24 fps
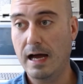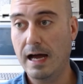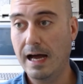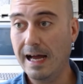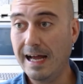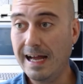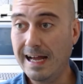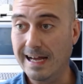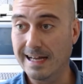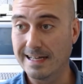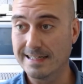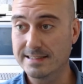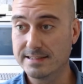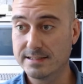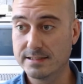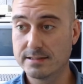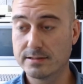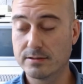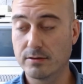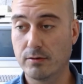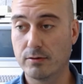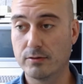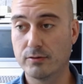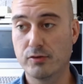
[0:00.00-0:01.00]
And
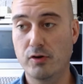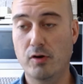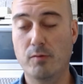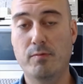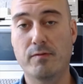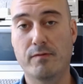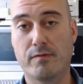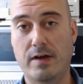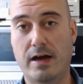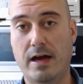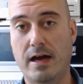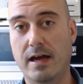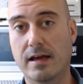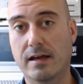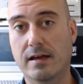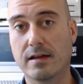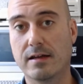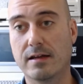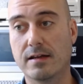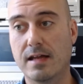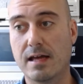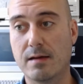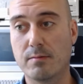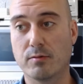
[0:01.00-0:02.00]
on top of that, I
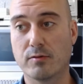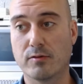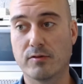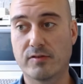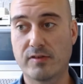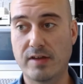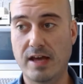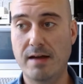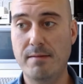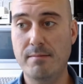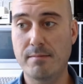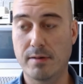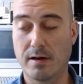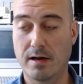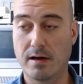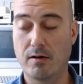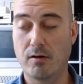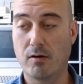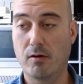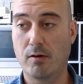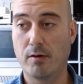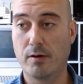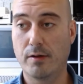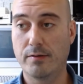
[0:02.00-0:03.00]
can enable Samba
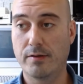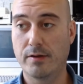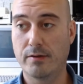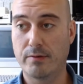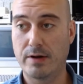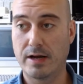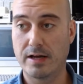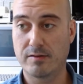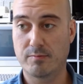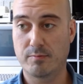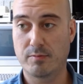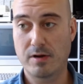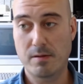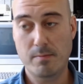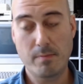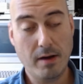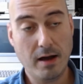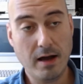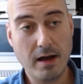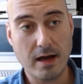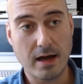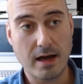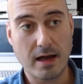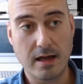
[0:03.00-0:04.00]
on the Raspberry
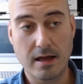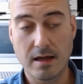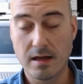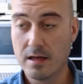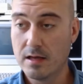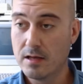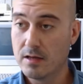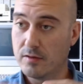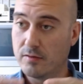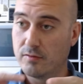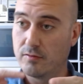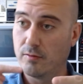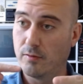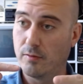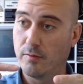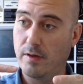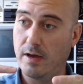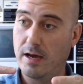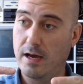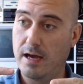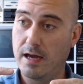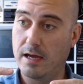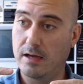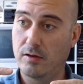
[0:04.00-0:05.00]
Pi so
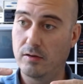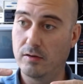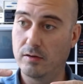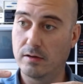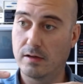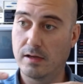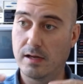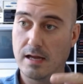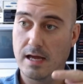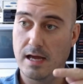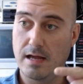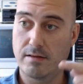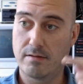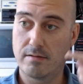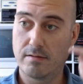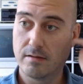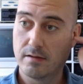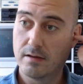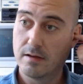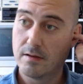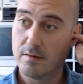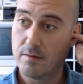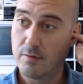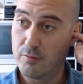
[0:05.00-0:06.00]
that I can connect
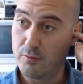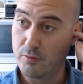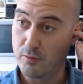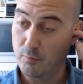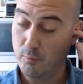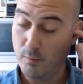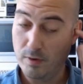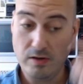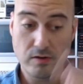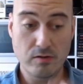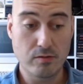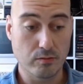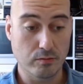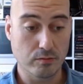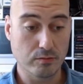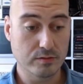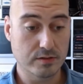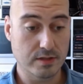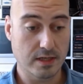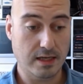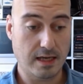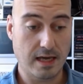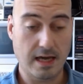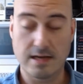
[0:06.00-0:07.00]
through
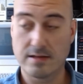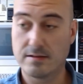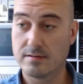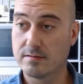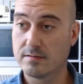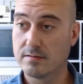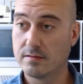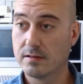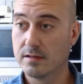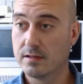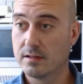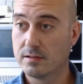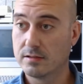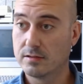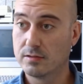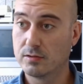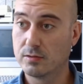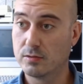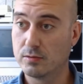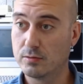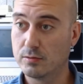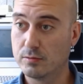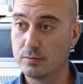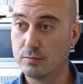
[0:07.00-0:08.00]
Windows, I guess,
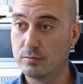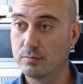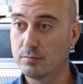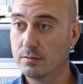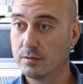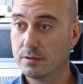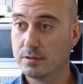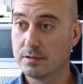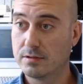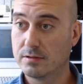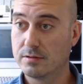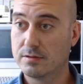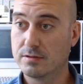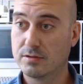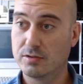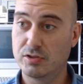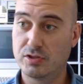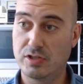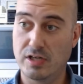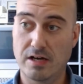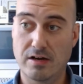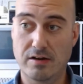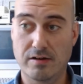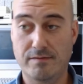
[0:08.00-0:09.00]
to
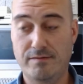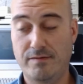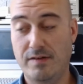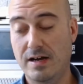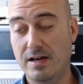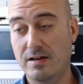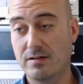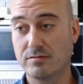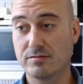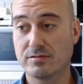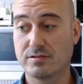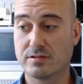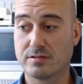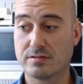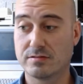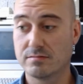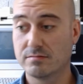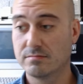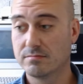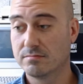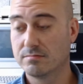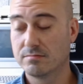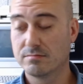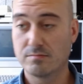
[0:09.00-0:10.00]
share the
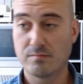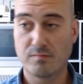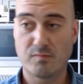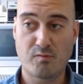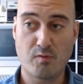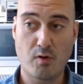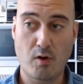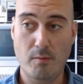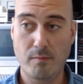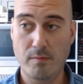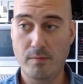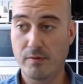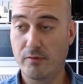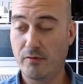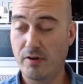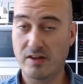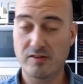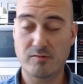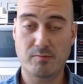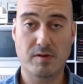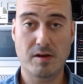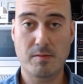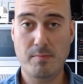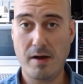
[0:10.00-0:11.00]
files from the
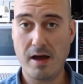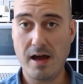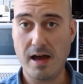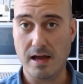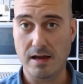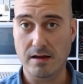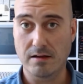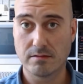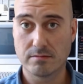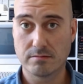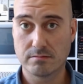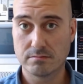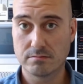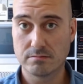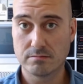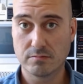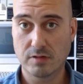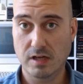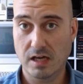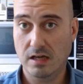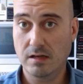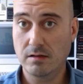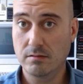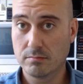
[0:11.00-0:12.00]
Raspberry Pi.
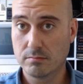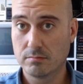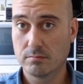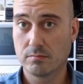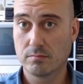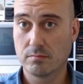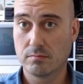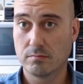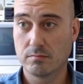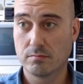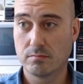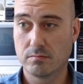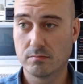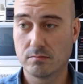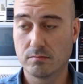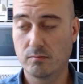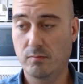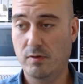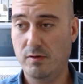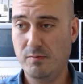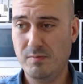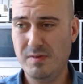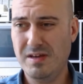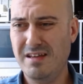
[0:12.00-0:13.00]
Okay?
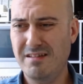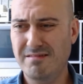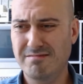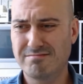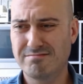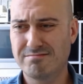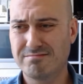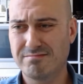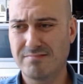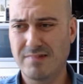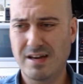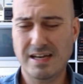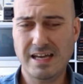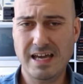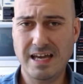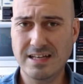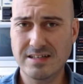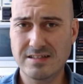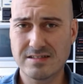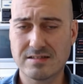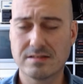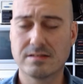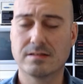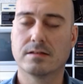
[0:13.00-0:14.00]
With me, I
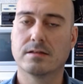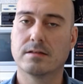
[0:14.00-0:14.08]
guess?